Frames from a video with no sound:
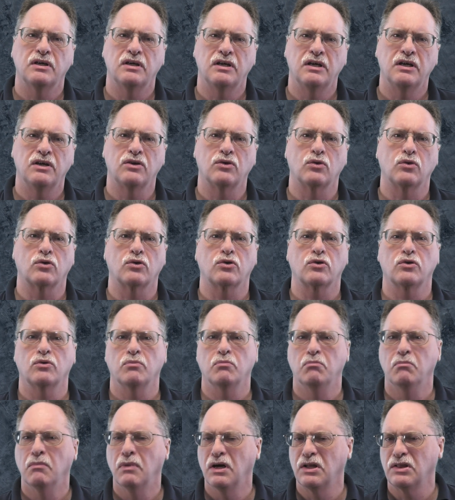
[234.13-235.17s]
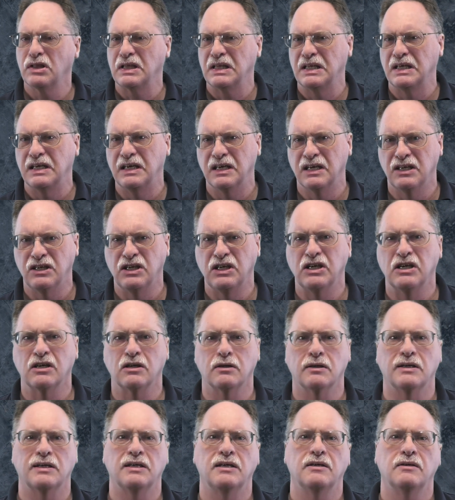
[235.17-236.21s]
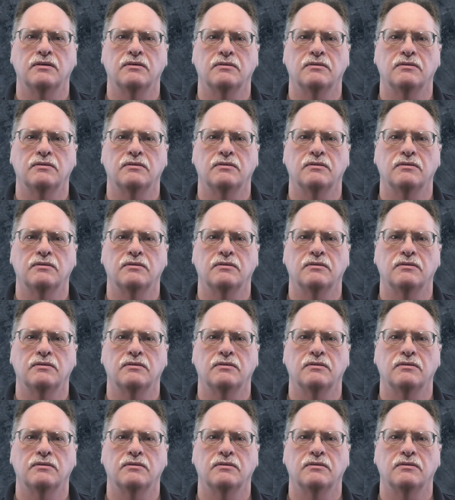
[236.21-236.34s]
in order monthly and yearly.